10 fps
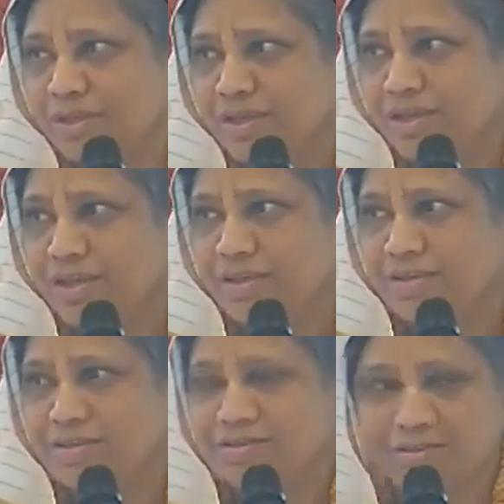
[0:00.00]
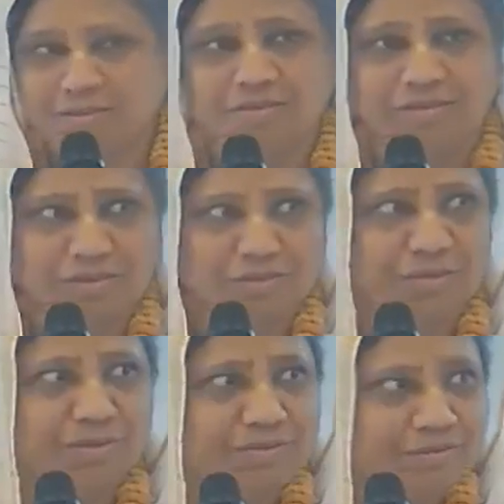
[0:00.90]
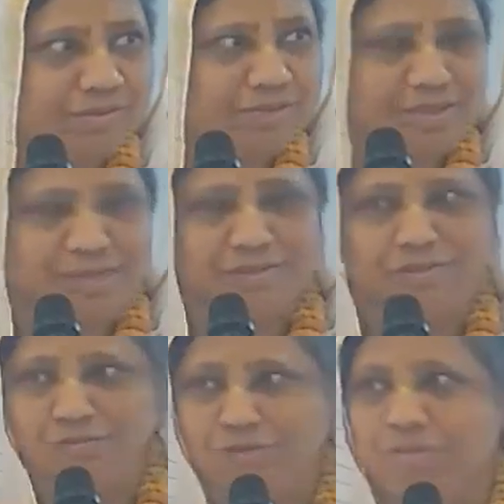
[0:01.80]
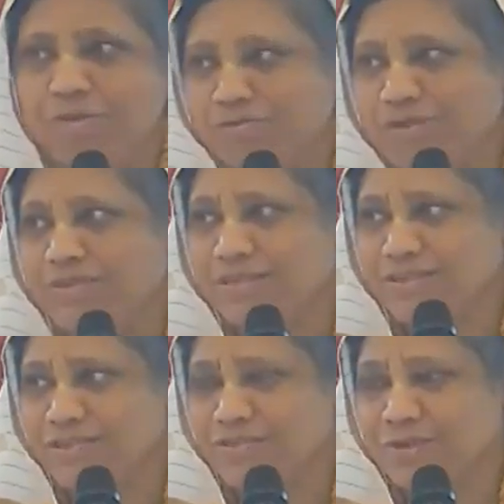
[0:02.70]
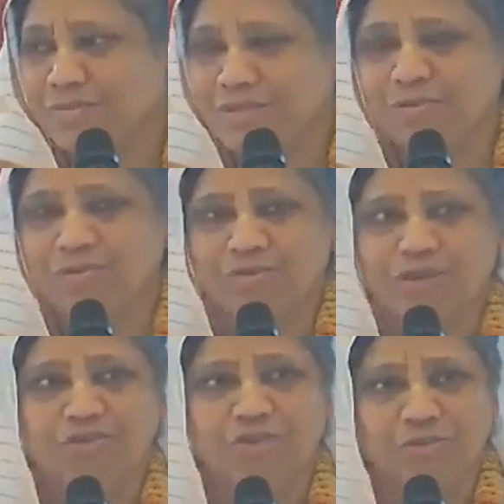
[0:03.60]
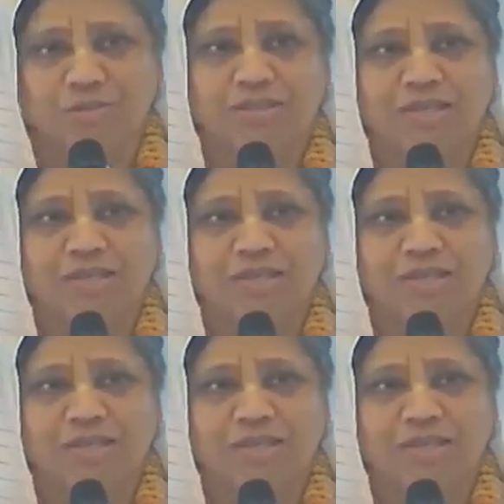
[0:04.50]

And, and Sanatana Goswami revealed his dream. So eventually it was,